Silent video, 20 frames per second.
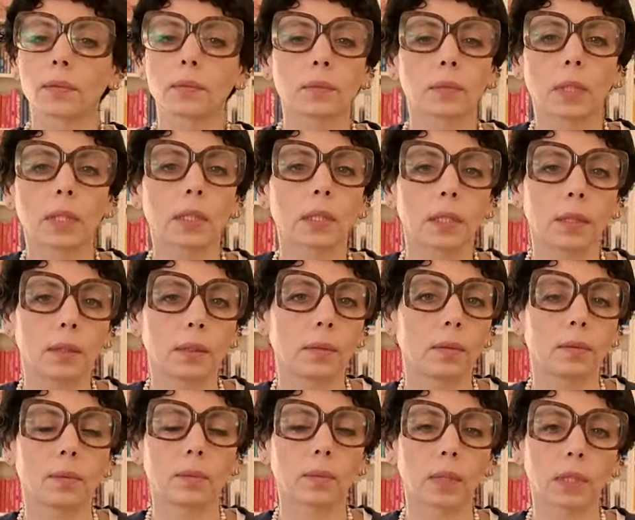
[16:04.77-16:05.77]
What can
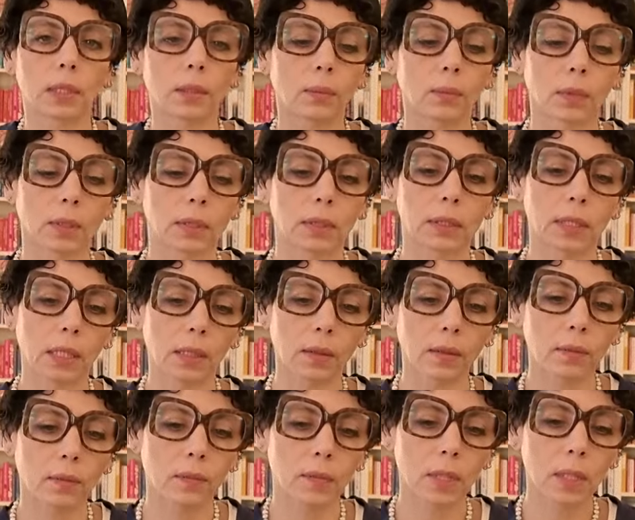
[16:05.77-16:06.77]
one say?
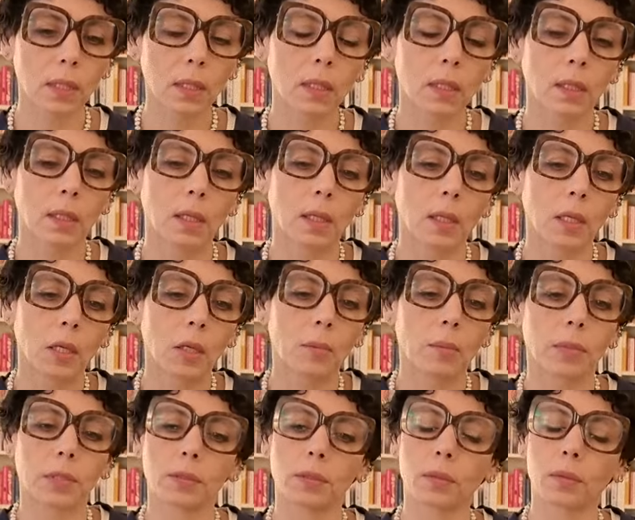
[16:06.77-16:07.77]

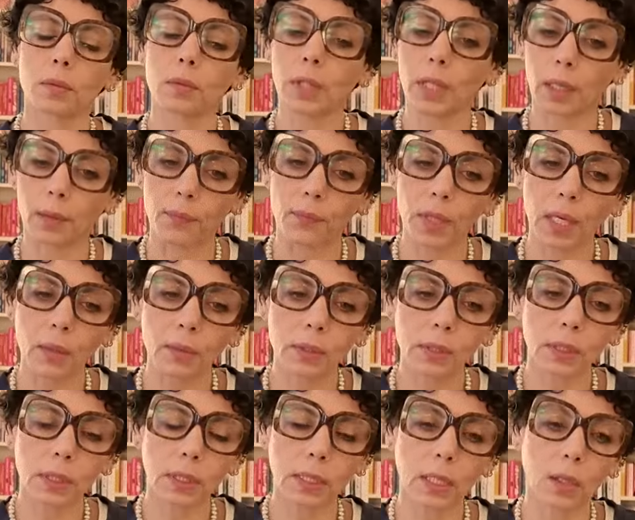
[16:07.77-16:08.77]
So yeah, that
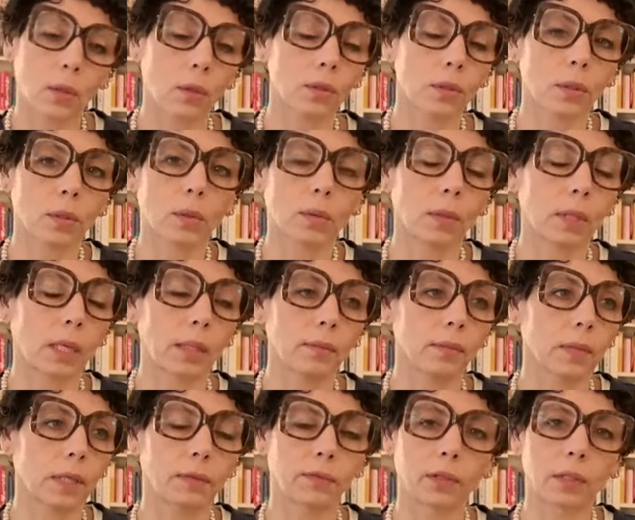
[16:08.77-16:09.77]
was also
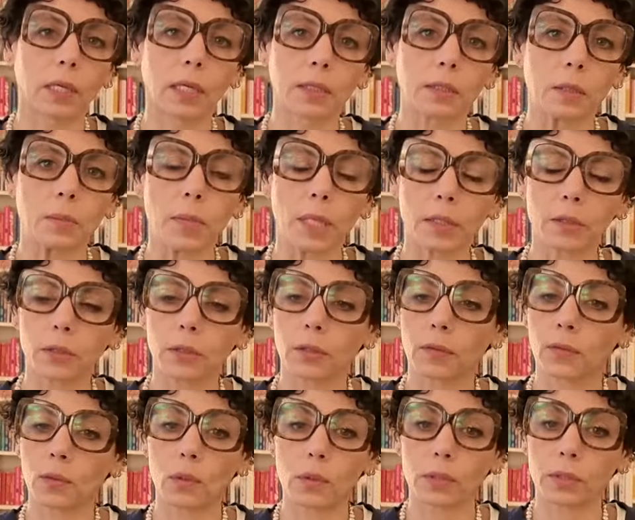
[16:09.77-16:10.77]
I forgot to mention,
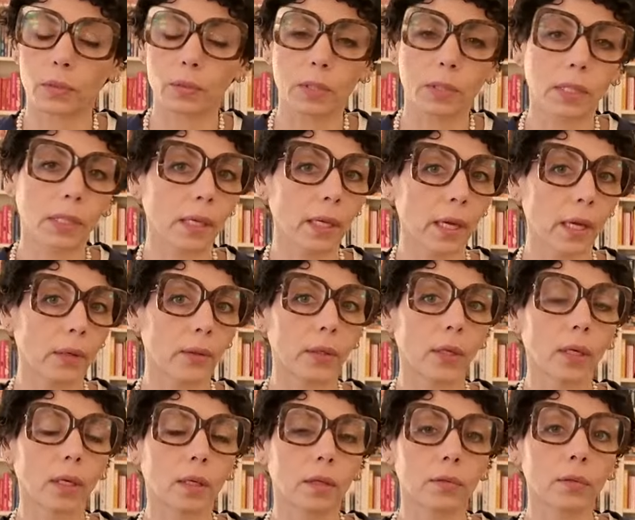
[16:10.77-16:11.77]
of course, it was the
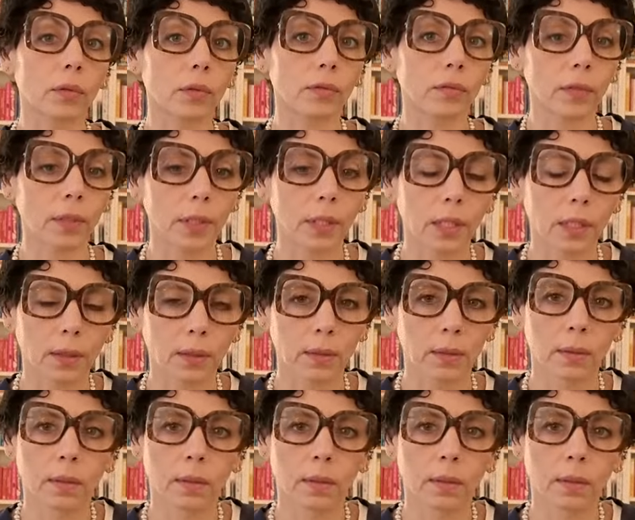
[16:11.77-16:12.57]
era of graffiti.